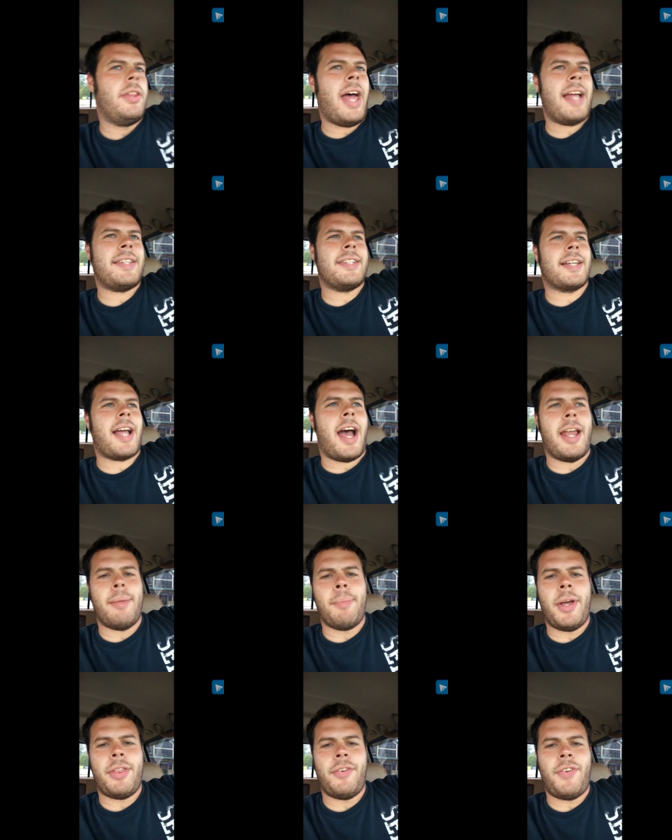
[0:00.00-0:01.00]
That's the kind
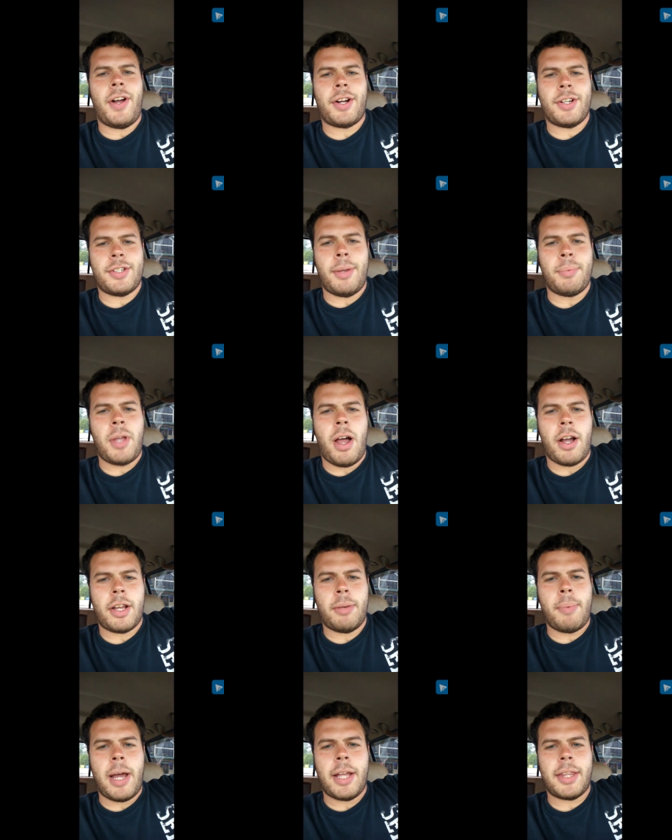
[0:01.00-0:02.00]
of motherfuckers I'm
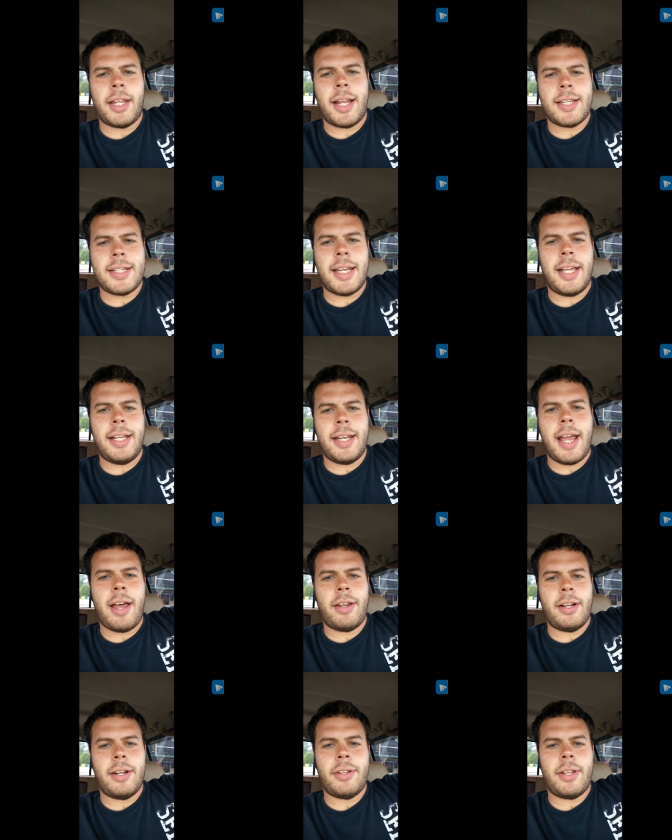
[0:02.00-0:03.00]
talking about that I seen
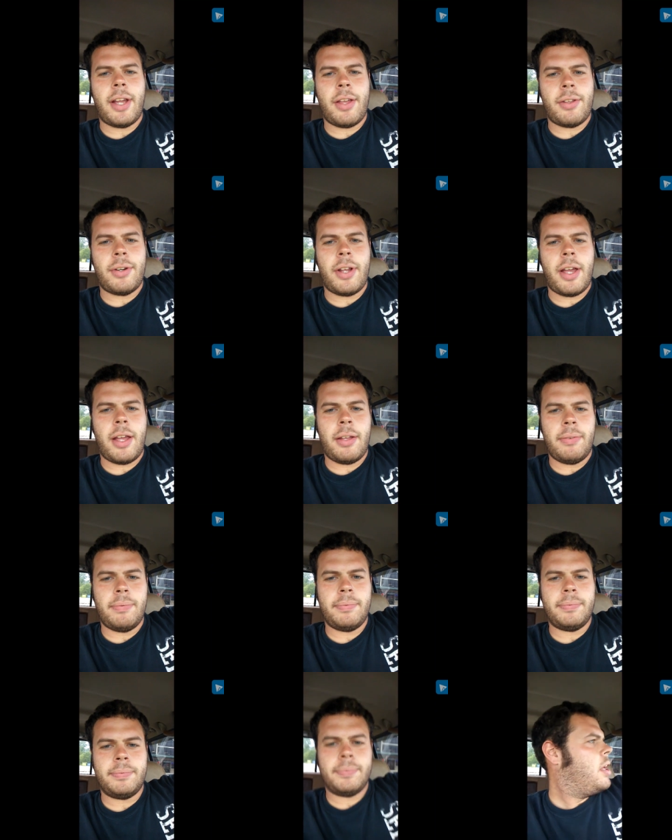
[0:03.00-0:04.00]
down here the other day.
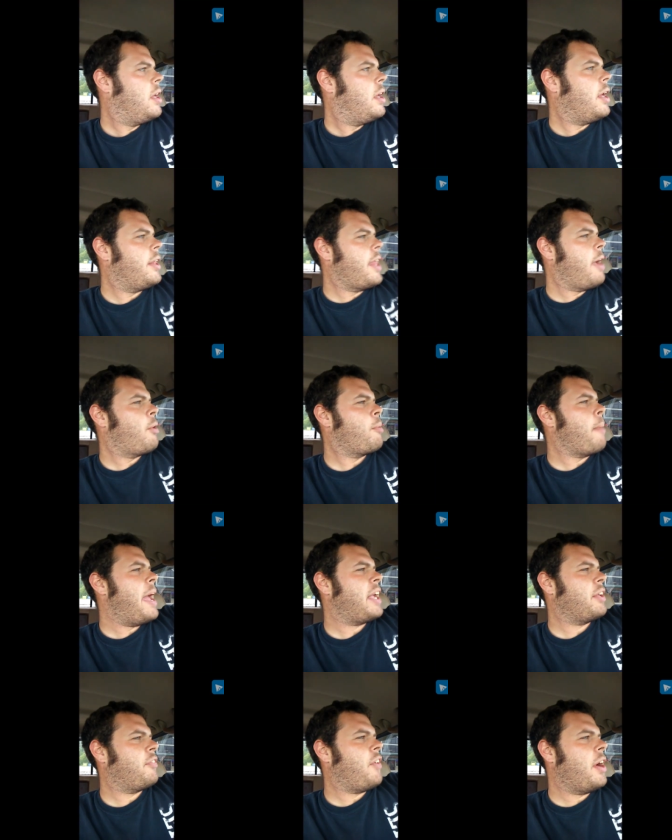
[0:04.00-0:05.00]
And they were
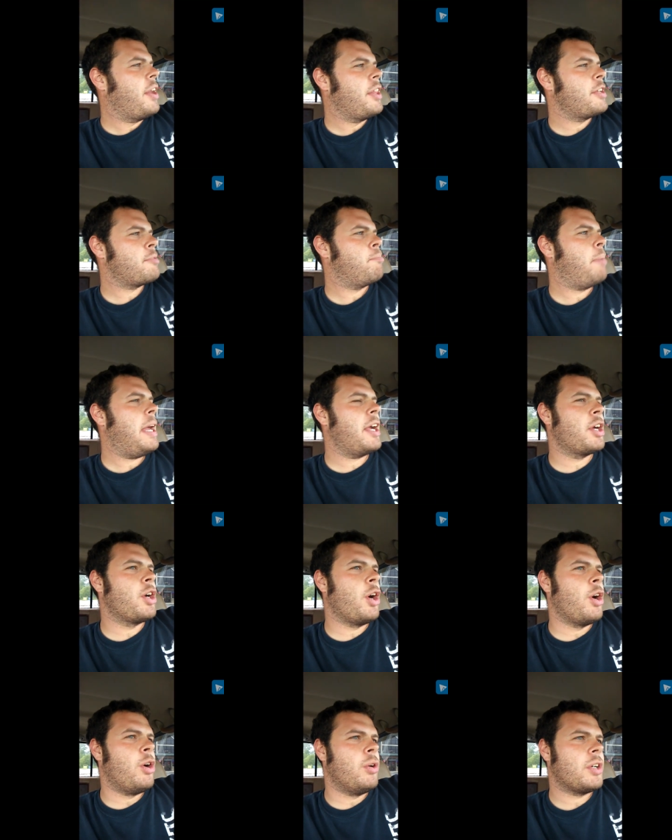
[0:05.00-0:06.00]
making fun of this big
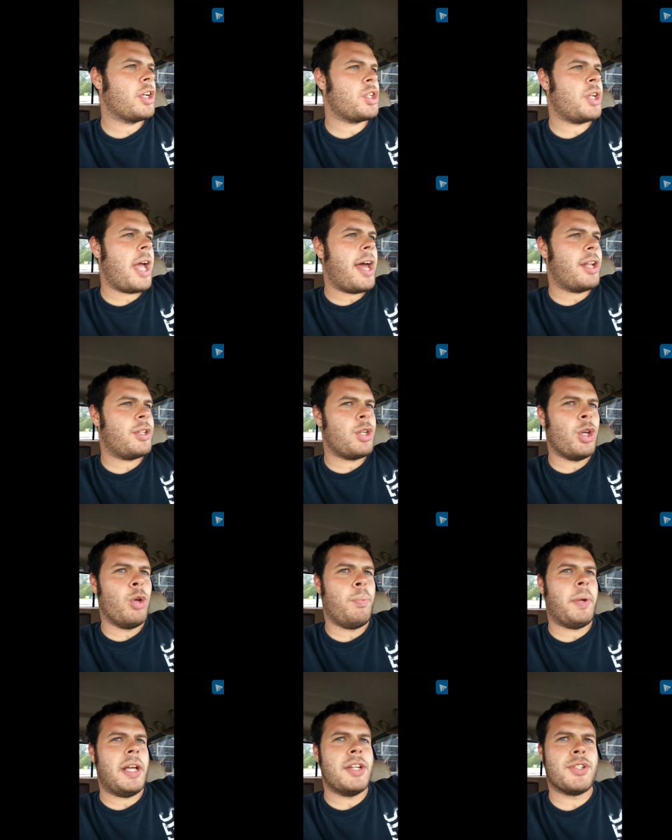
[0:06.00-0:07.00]
girl because she had a
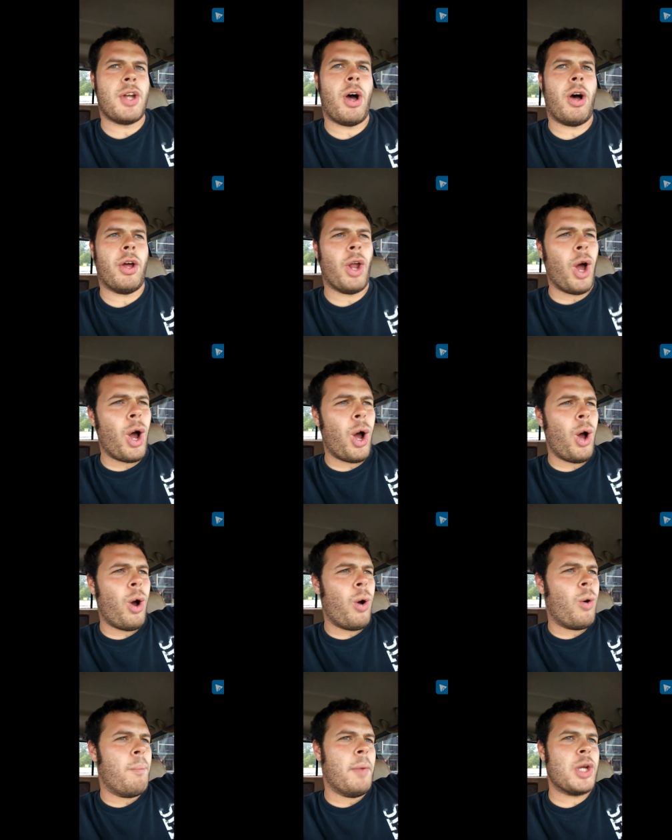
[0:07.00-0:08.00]
two-piece on.
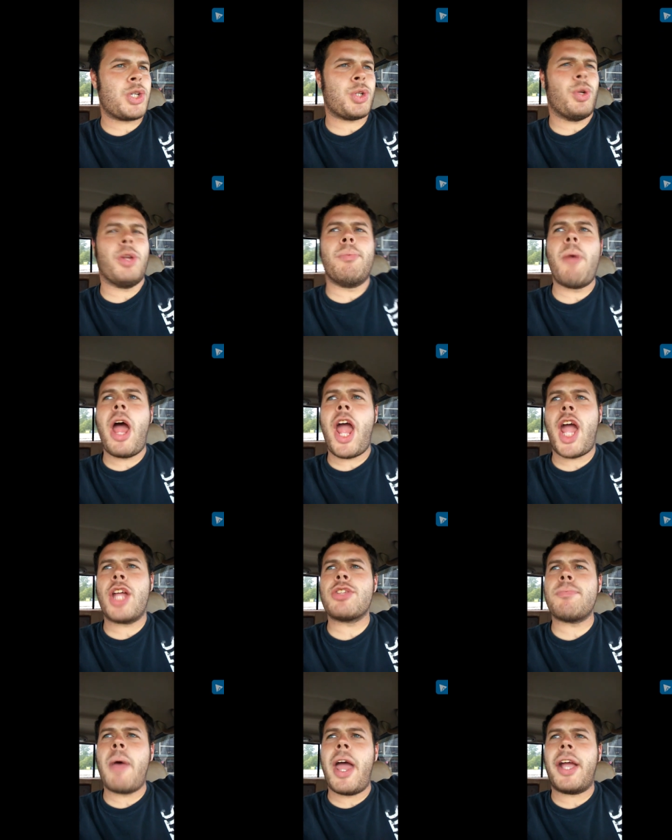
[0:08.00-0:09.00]
Oh, Michelin
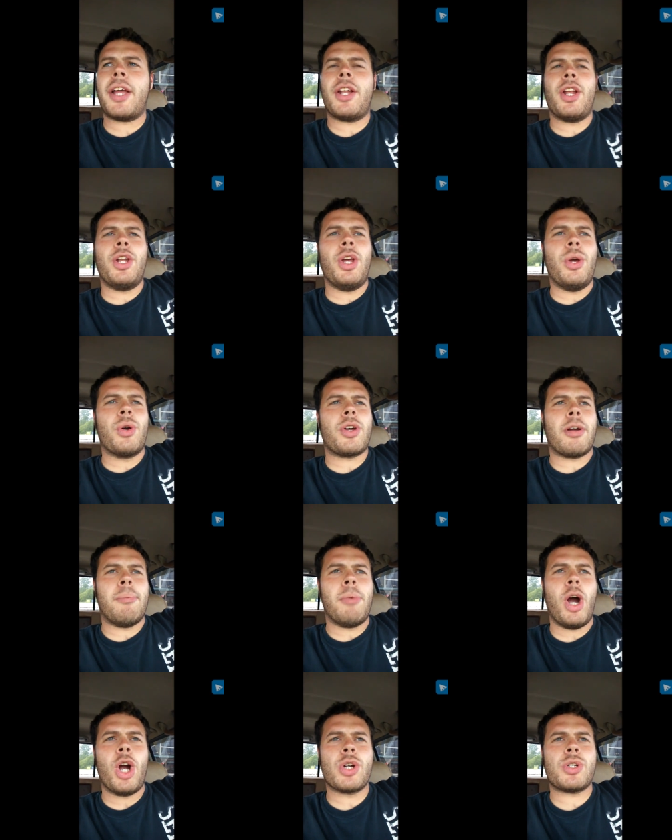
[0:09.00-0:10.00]
Man's making a new
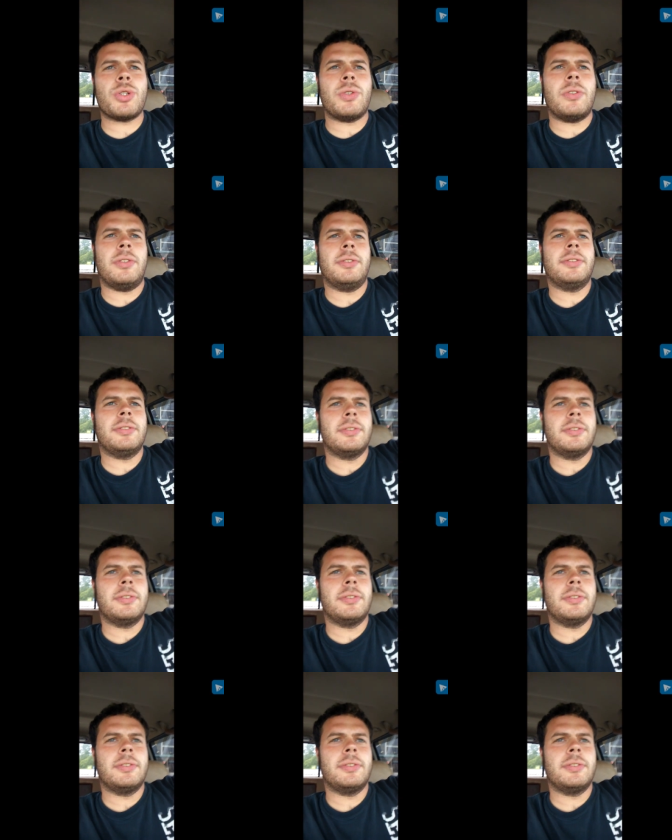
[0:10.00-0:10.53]
commercial.